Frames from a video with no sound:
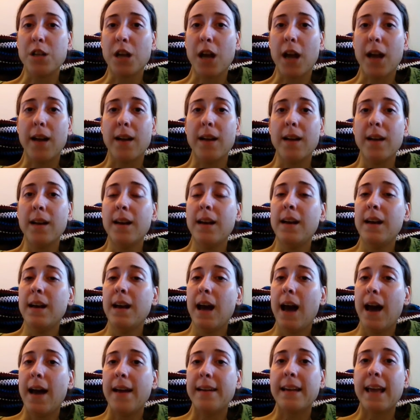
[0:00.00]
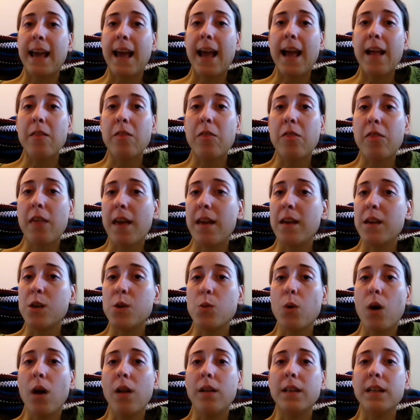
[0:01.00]
I can't thank
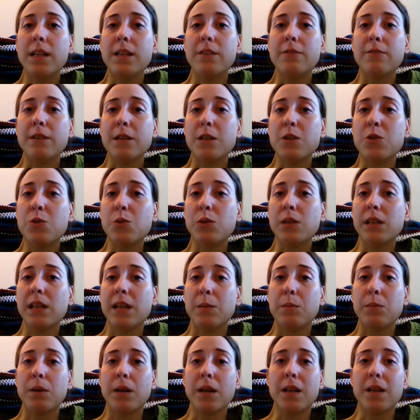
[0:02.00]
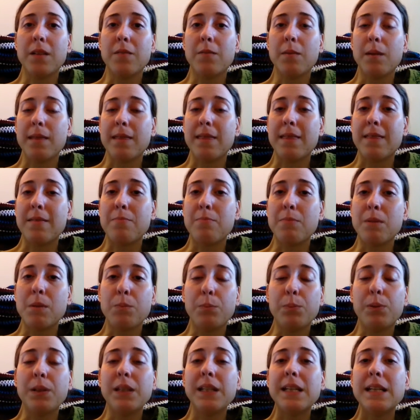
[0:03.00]
you all individually, but
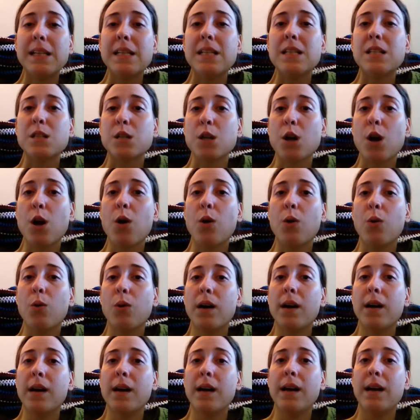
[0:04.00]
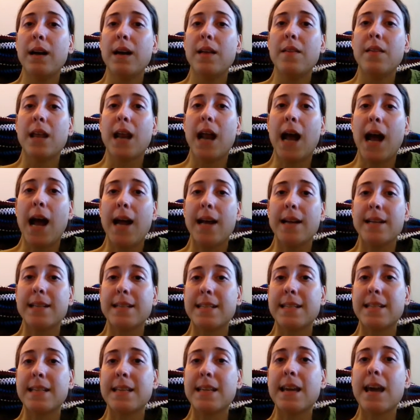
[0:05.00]
please know that I
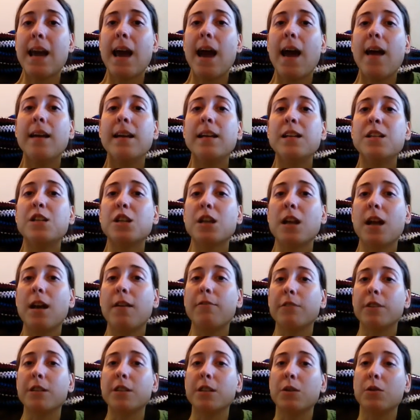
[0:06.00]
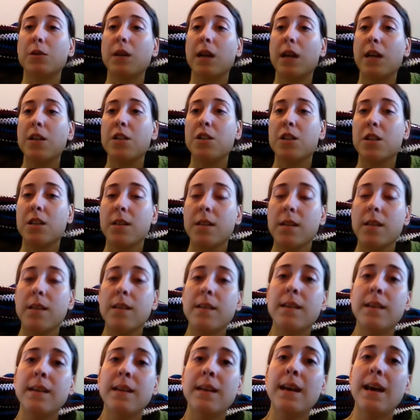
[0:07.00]
see each and every donation,
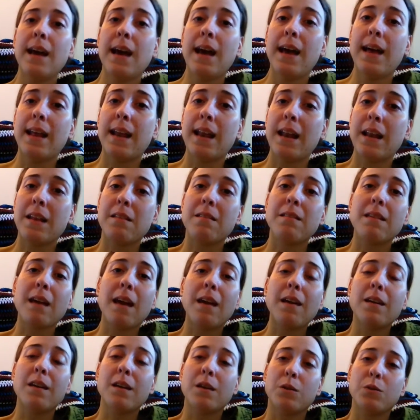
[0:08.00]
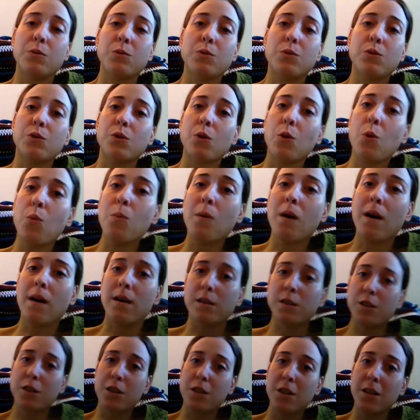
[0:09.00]
and I thank you so
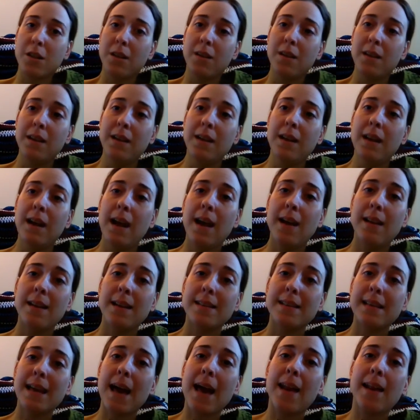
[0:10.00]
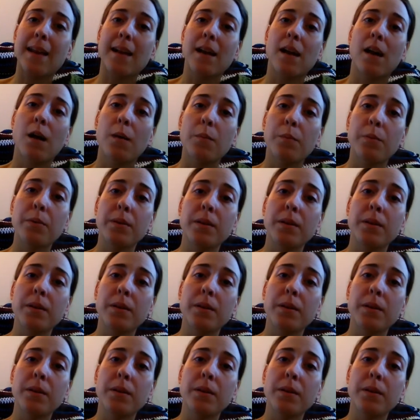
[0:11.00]
much. And it's adding up.